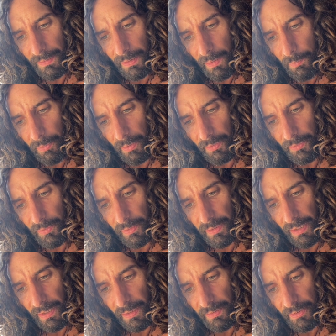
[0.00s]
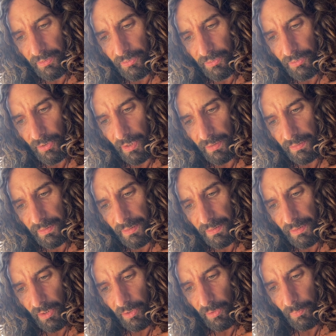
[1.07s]
that pressure again to
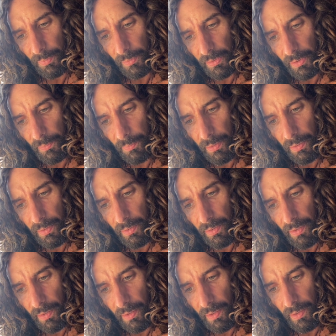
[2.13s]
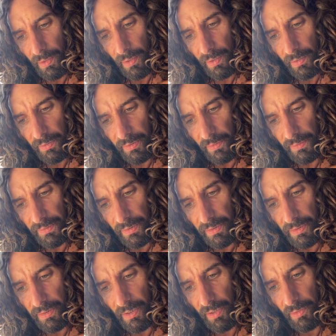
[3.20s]
gently open up so it's
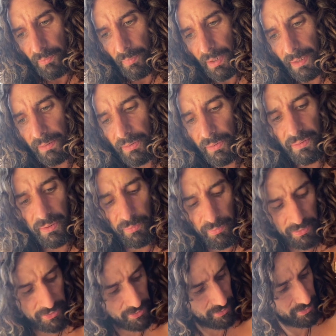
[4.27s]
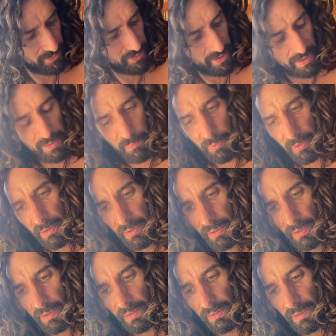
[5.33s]
gone back to its original shape.
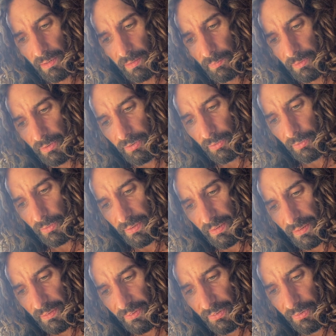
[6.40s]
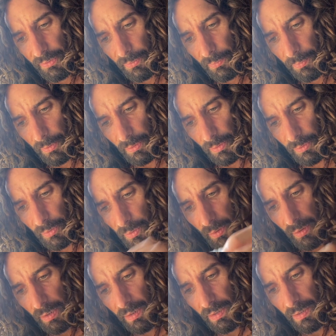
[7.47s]
And now I'm just using this super glue
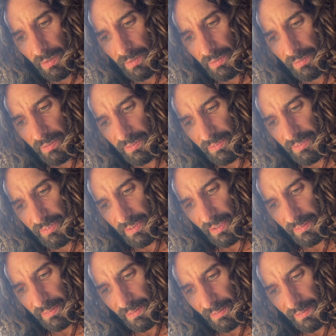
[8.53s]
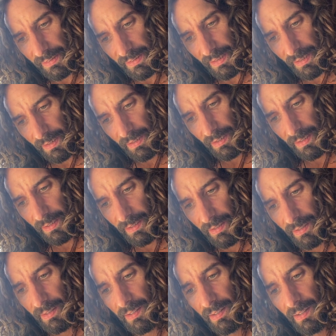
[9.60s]
to gently
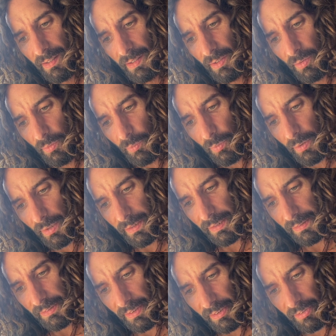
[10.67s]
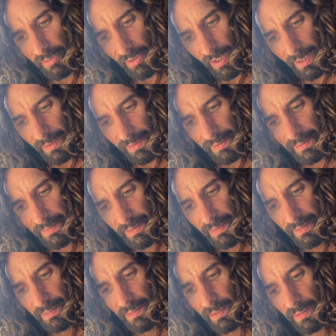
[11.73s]
work into the cracks
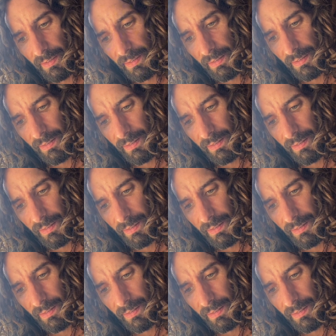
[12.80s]
there.